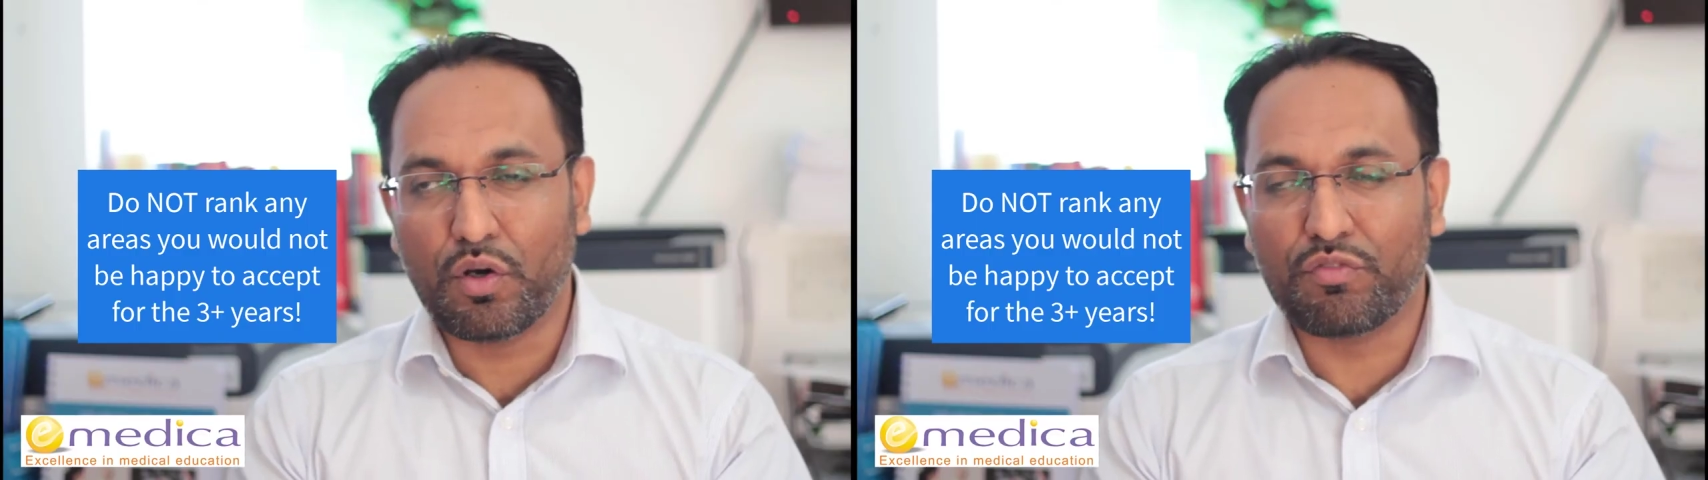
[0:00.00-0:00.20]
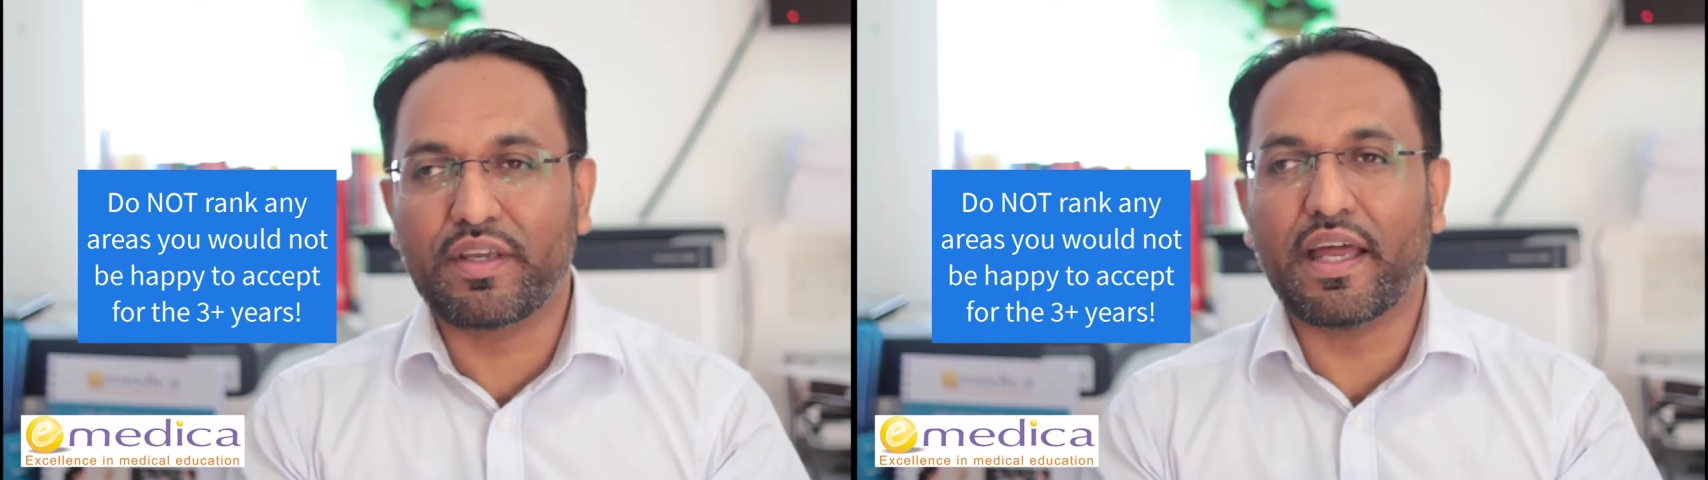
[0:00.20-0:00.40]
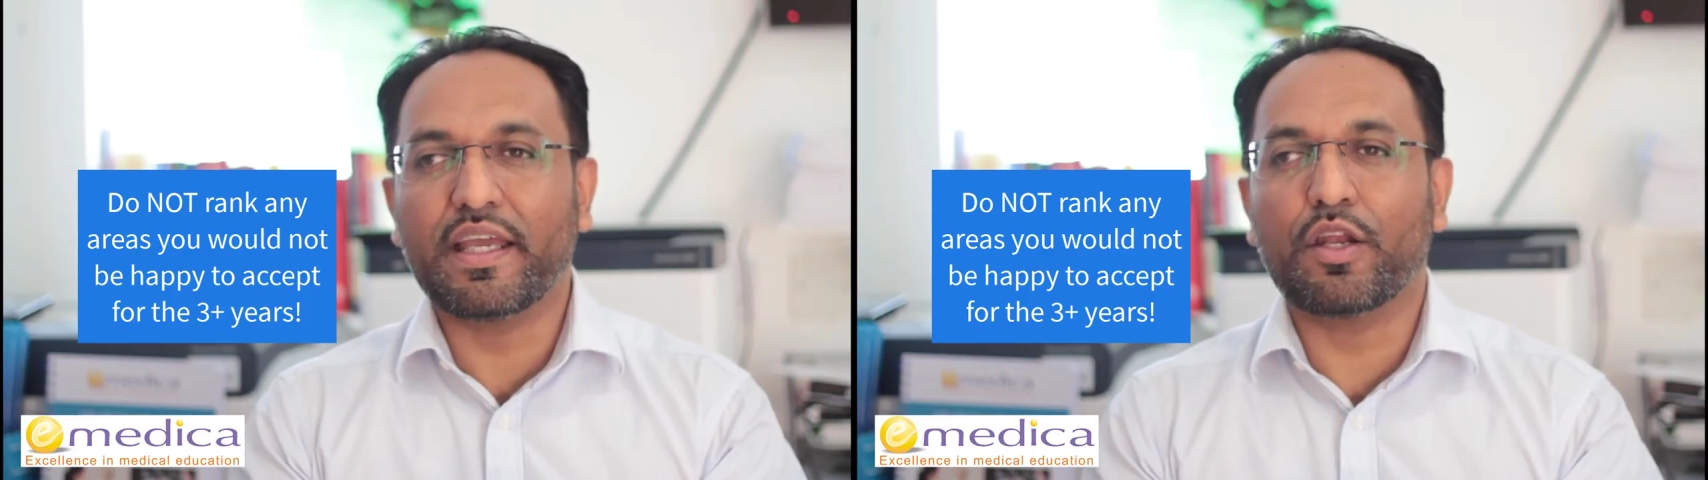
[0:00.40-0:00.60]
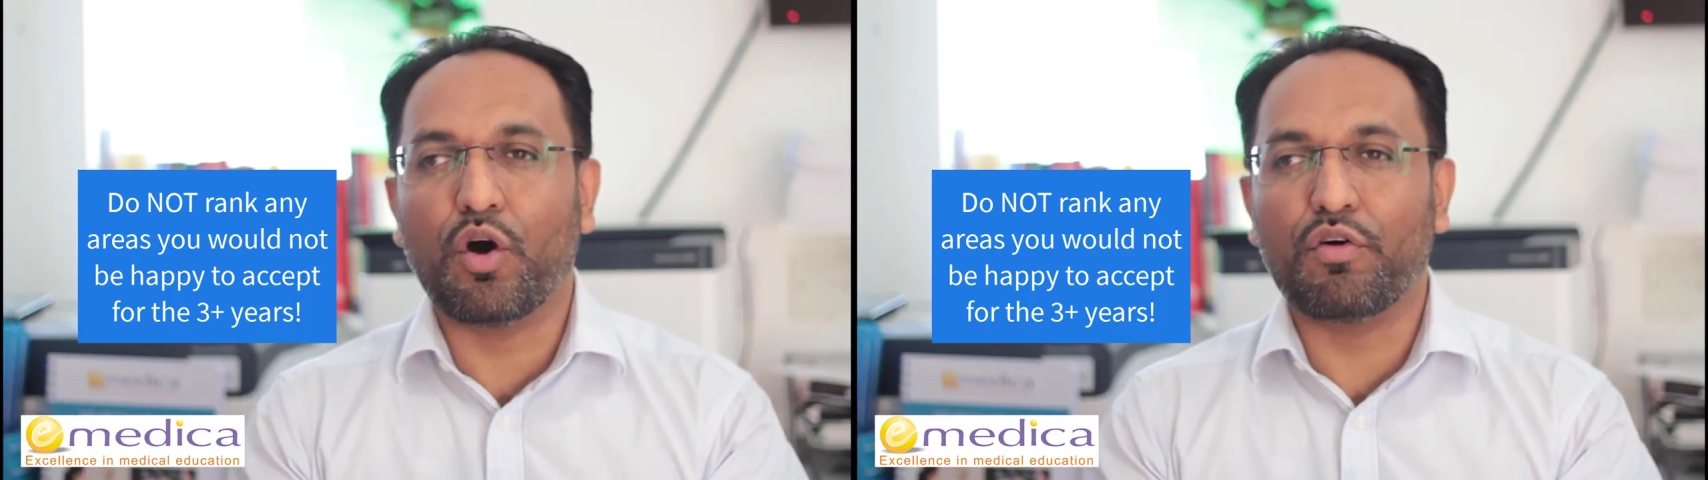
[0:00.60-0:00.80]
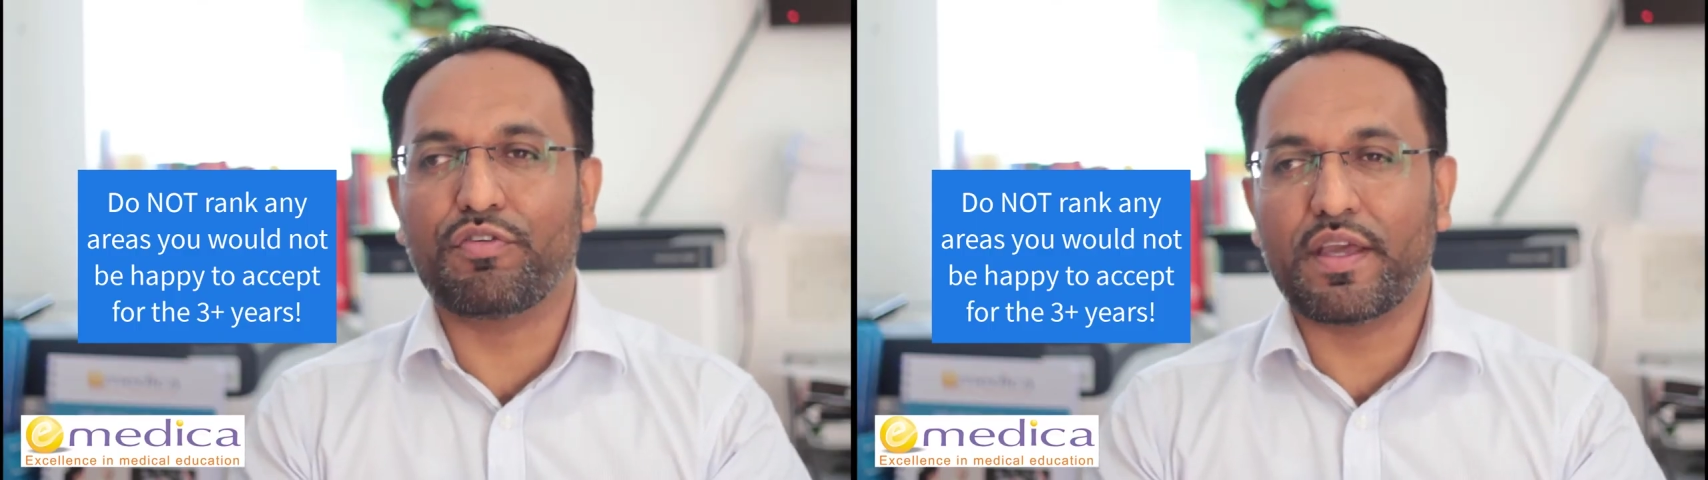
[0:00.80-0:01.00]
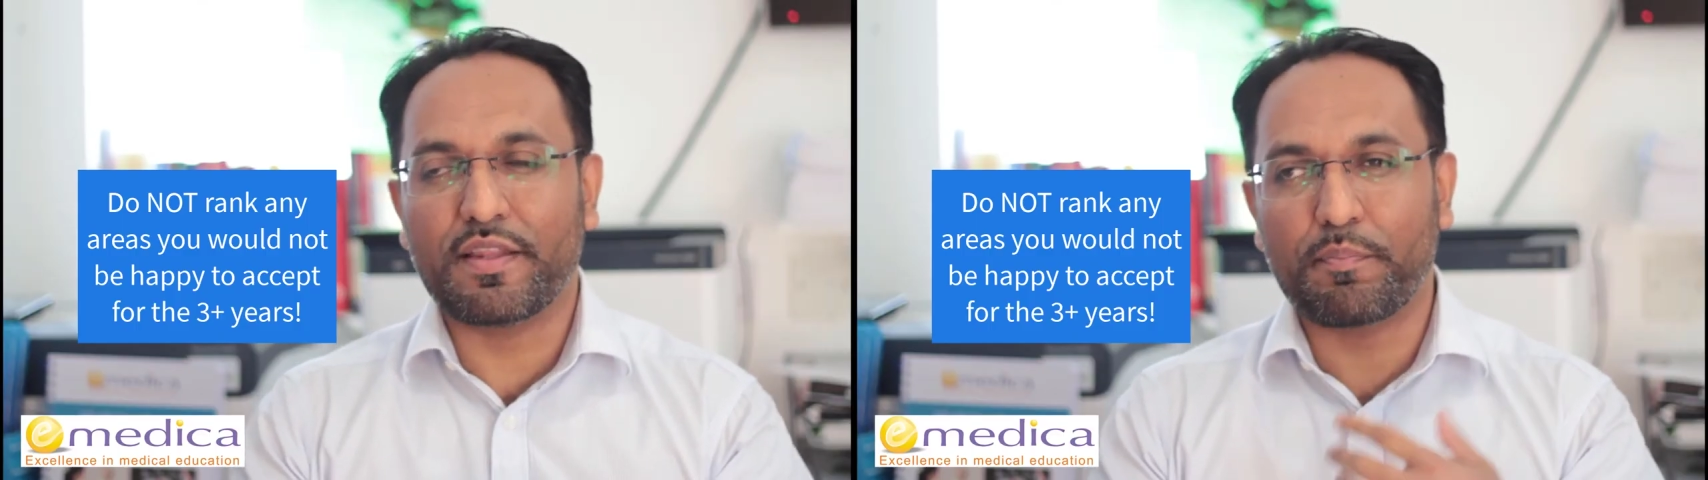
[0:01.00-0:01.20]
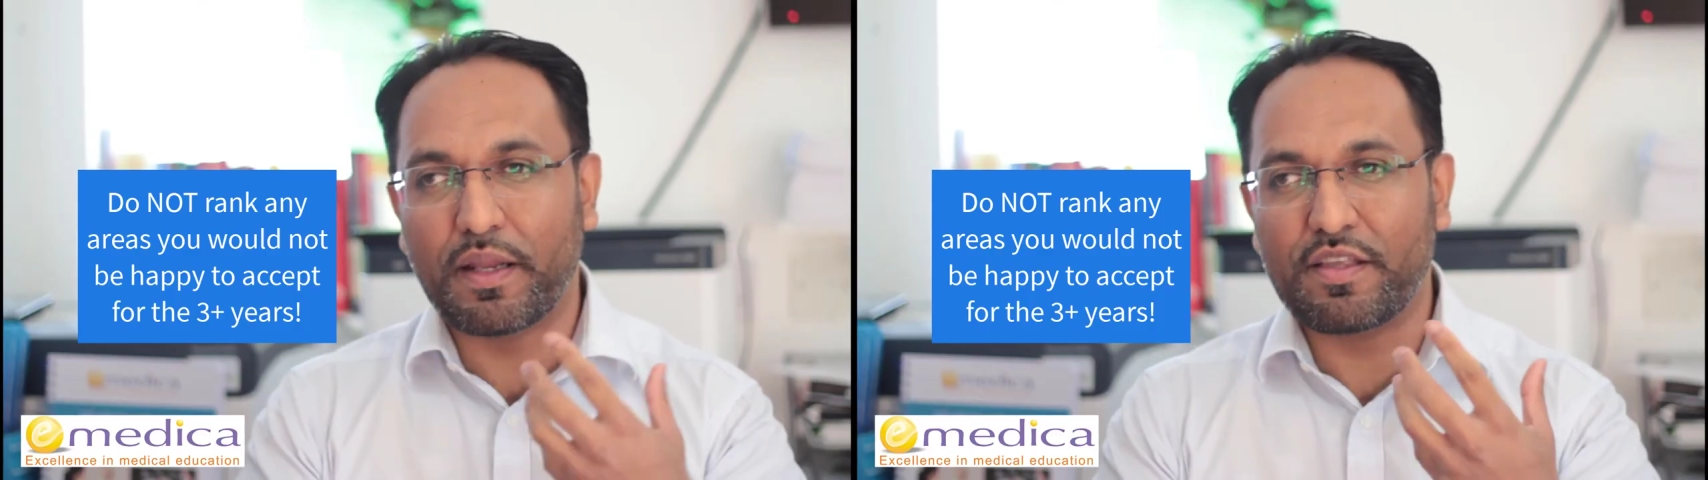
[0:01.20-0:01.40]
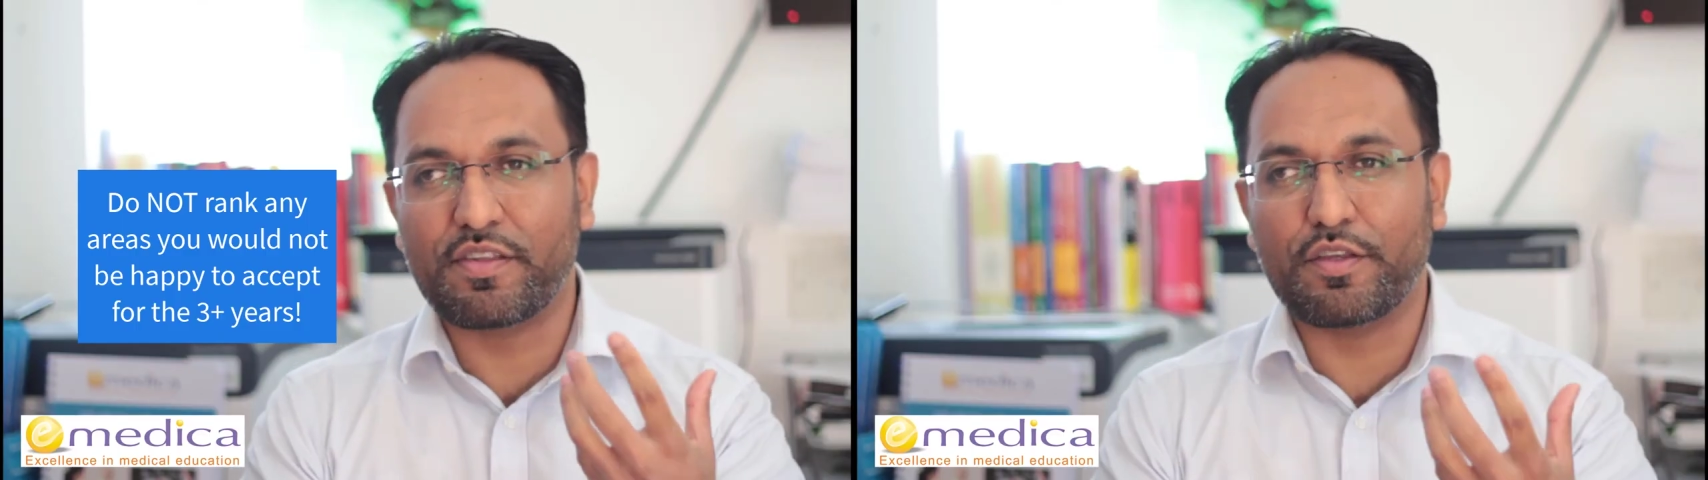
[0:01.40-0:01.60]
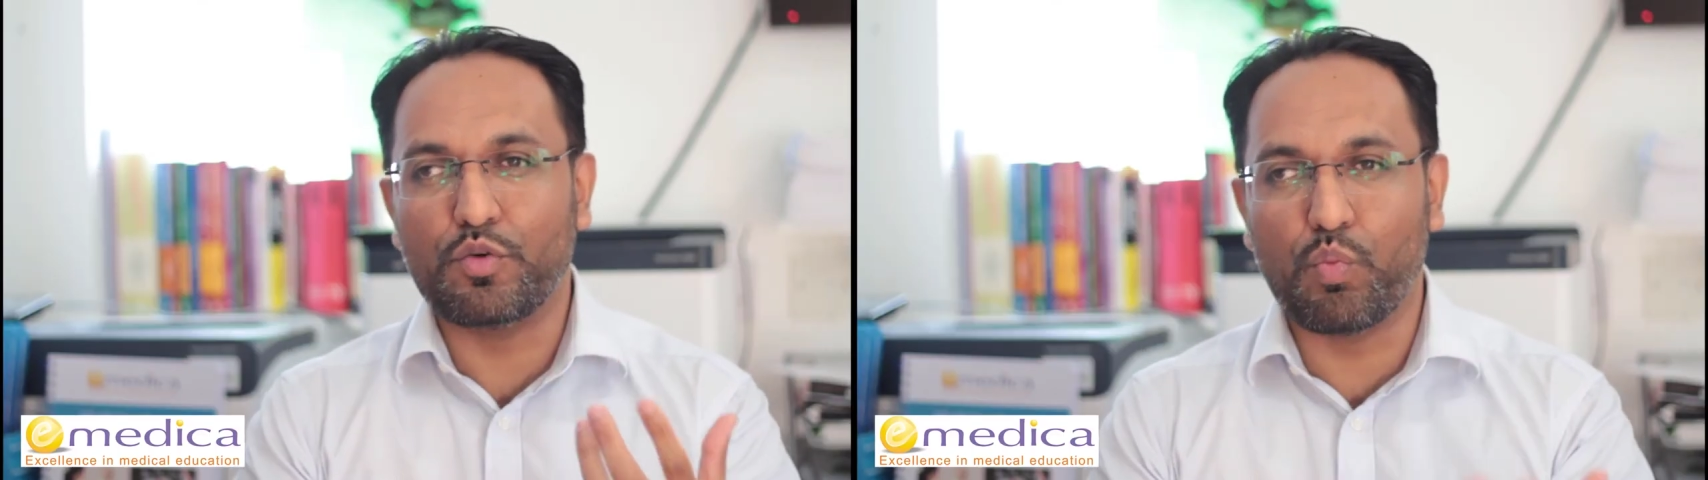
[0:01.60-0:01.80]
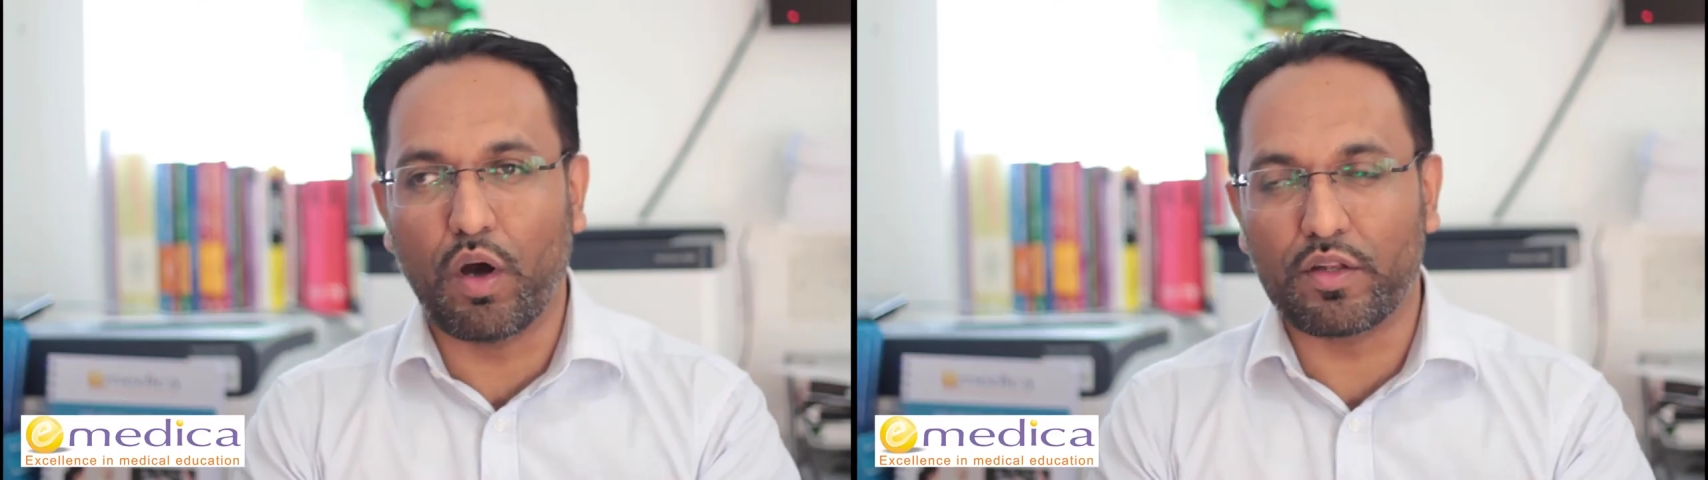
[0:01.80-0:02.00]
of getting an offer in the place that
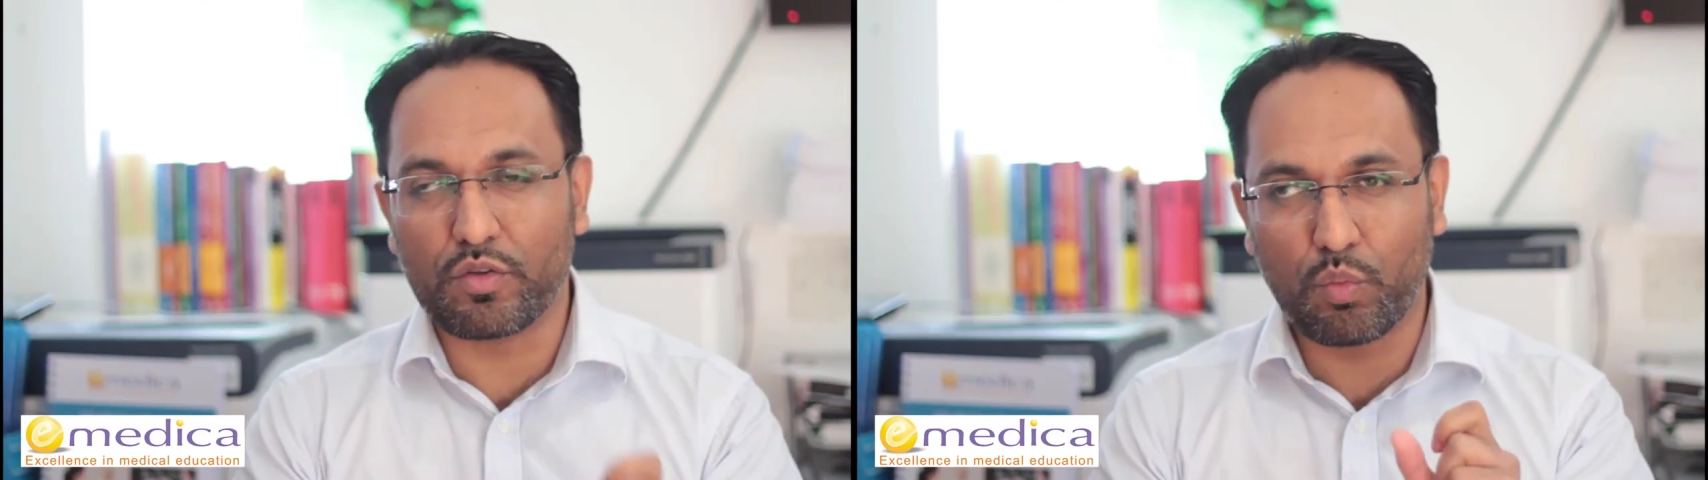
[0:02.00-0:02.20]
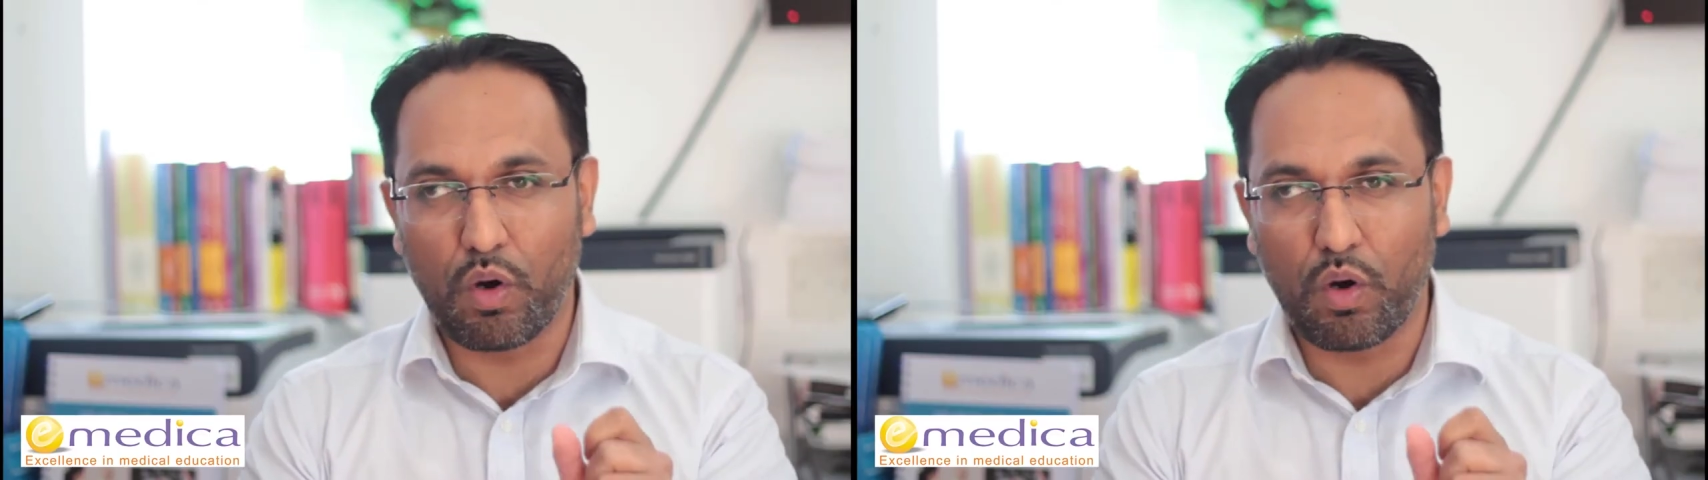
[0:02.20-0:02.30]
you want.